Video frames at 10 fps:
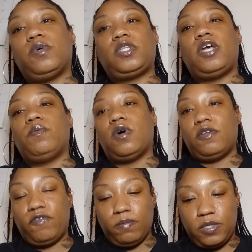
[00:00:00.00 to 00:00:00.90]
what they want
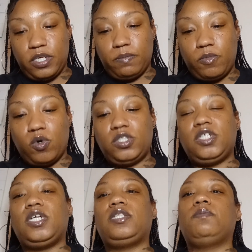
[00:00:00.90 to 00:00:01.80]
from them or to
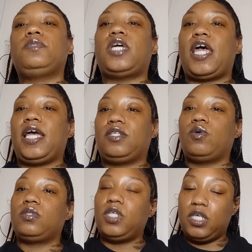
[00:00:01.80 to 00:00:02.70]
get them to act
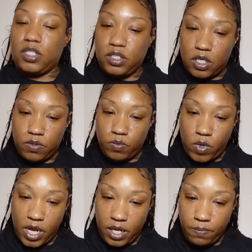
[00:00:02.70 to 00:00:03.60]
or think a certain
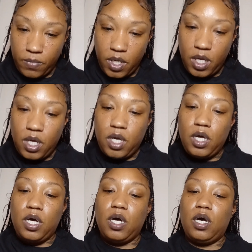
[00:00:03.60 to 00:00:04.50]
way.
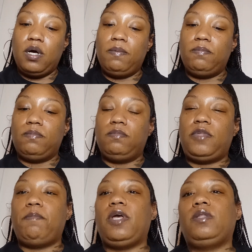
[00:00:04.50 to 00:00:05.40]
Um,
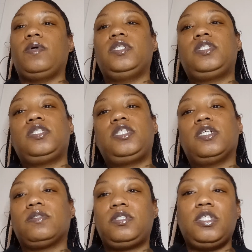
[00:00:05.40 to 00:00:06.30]
they may threaten to
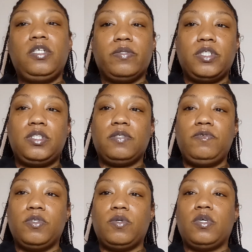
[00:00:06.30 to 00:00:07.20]
tell secrets of
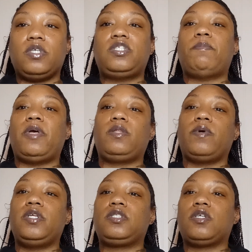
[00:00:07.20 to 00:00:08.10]
yours. They may
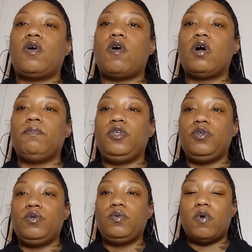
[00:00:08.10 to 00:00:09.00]
threaten to harm
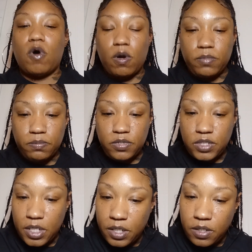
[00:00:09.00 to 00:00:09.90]
you, harm
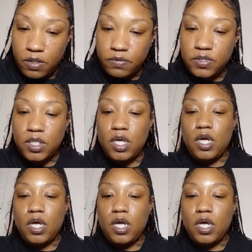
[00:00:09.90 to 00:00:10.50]
themselves.